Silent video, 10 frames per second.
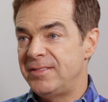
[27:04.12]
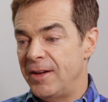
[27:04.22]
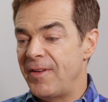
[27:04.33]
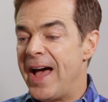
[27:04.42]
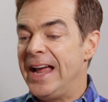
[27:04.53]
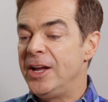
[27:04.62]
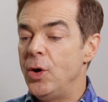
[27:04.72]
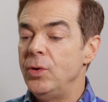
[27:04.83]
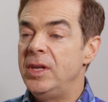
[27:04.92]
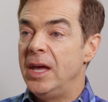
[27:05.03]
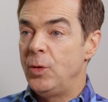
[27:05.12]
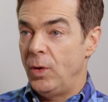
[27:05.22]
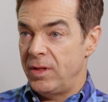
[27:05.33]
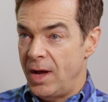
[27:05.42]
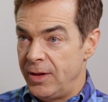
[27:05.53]
myself. I go
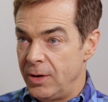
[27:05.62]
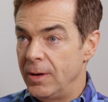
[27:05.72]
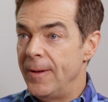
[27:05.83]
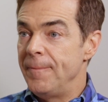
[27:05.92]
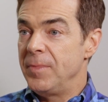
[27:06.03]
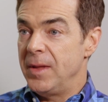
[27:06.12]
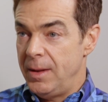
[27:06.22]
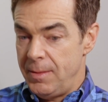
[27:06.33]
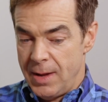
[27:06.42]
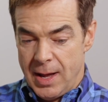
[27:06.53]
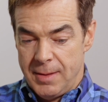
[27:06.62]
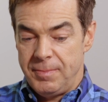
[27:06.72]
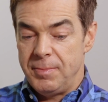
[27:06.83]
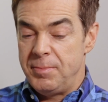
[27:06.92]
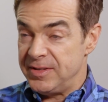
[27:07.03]
get with other
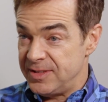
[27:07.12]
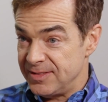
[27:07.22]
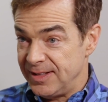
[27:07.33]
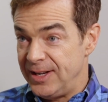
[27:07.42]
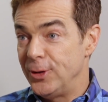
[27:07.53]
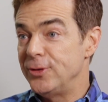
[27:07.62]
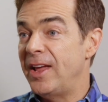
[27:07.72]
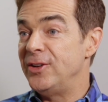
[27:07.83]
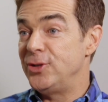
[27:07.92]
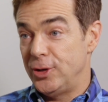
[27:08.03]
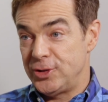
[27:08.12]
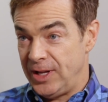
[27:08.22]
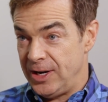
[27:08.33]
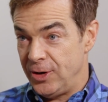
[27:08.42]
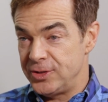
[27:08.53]
business leaders and
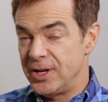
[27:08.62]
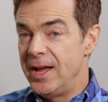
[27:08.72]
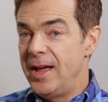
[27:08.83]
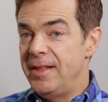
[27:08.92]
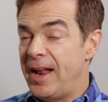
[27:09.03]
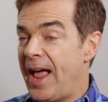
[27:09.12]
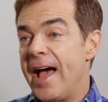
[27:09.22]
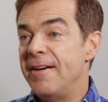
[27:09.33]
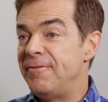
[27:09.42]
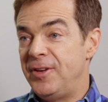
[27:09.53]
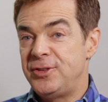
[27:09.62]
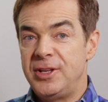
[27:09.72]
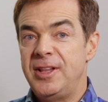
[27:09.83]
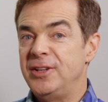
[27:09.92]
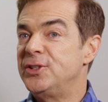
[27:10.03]
church leaders that have
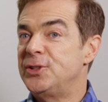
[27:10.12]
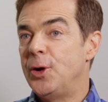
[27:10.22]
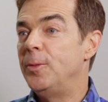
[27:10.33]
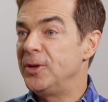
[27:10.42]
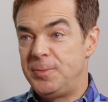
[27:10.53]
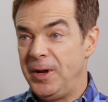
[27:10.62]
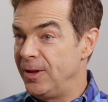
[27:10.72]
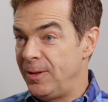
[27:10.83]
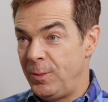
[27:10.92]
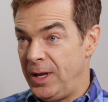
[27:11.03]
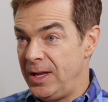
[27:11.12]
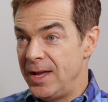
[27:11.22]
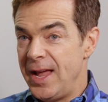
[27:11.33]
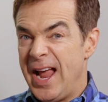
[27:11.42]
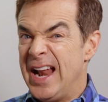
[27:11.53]
vision that's so much bigger than
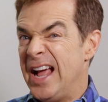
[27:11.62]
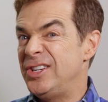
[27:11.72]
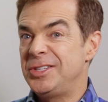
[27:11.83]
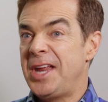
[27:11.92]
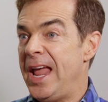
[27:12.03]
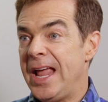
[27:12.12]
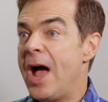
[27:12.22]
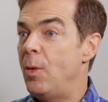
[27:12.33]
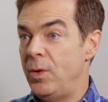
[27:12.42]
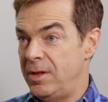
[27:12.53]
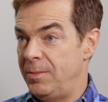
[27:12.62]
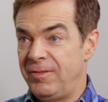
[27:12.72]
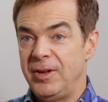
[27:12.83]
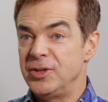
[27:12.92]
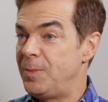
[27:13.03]
me, and I just hang out with
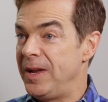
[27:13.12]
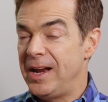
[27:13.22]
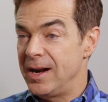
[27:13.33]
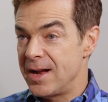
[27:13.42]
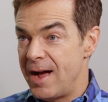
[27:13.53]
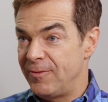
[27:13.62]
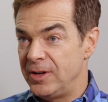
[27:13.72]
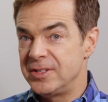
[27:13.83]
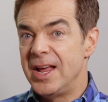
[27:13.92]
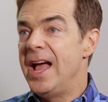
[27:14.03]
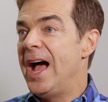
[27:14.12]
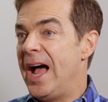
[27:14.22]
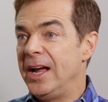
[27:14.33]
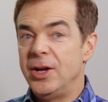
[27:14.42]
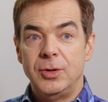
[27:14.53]
them. If they're speaking at a conference,
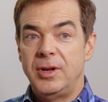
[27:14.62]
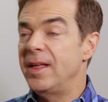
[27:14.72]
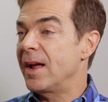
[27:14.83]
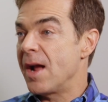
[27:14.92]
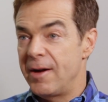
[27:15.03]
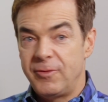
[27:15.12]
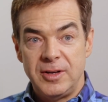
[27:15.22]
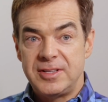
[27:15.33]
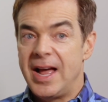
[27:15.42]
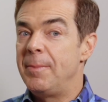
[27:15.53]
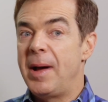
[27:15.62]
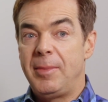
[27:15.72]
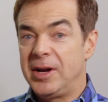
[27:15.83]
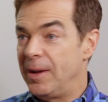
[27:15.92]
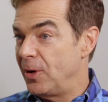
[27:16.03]
I go to that conference, I buy
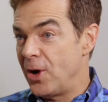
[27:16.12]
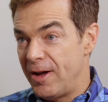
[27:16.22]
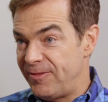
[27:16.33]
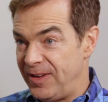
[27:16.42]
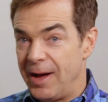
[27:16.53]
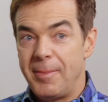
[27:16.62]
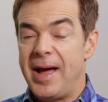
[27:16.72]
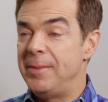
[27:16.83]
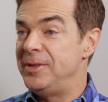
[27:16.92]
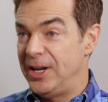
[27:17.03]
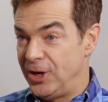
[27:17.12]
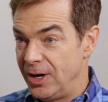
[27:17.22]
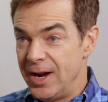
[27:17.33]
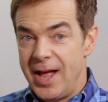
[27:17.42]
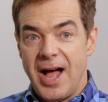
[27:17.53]
them a cup of coffee, I'll buy them
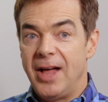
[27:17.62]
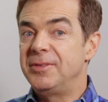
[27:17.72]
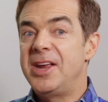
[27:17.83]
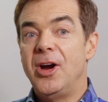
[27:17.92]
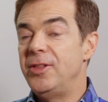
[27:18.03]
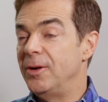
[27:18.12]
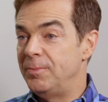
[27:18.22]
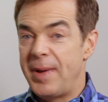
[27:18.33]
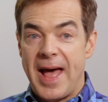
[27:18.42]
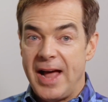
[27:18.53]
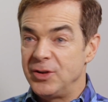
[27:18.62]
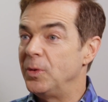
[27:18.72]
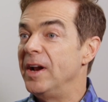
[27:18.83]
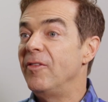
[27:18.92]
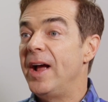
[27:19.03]
dinner, I'll carry their
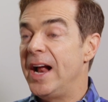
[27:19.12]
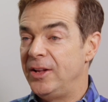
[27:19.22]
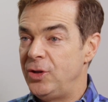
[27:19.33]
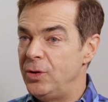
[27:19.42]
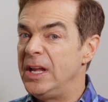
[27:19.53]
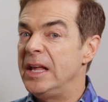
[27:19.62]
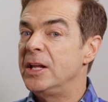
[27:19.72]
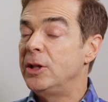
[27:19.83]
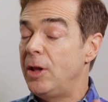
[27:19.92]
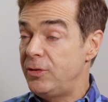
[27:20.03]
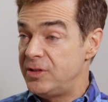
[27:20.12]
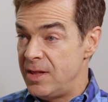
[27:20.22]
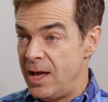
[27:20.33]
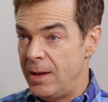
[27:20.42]
bags, whatever I got to do to get close to